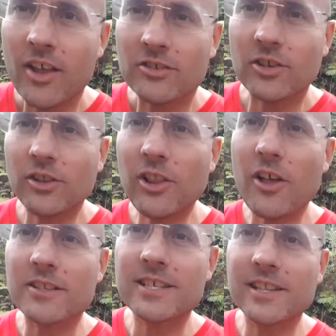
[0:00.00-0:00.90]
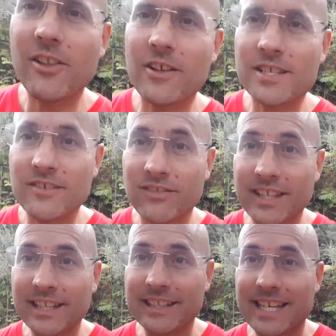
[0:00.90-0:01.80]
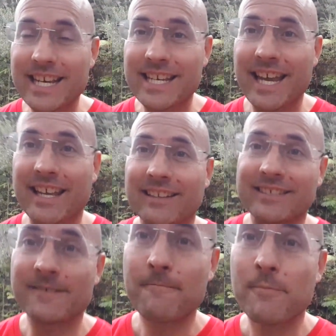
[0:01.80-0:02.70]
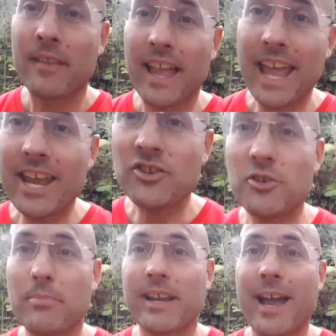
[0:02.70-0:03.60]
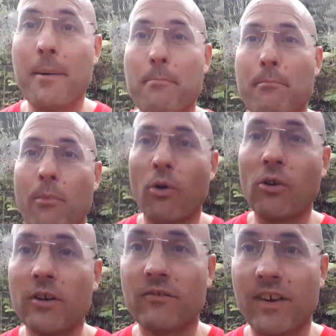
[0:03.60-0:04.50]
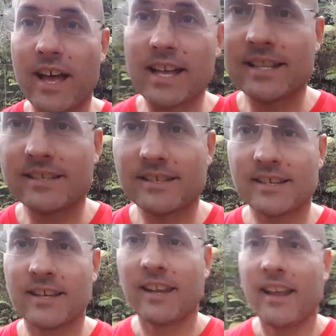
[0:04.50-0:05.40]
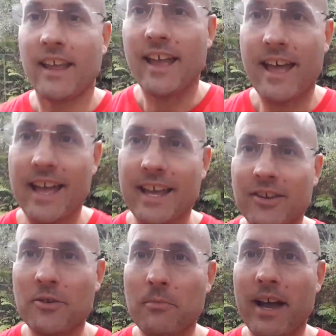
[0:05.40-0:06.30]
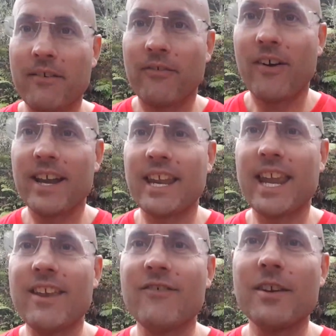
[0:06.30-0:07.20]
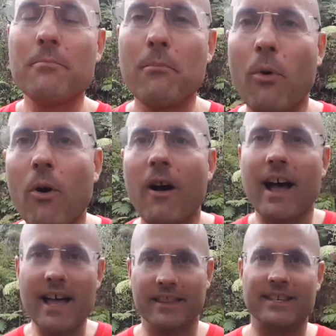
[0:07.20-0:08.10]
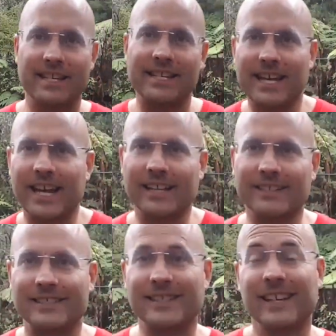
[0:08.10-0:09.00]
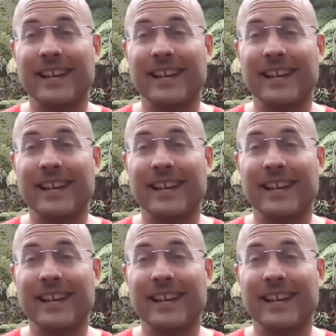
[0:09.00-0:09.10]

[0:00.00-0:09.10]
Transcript: So lots and lots of little details. As you become more advanced, you might find even more other details.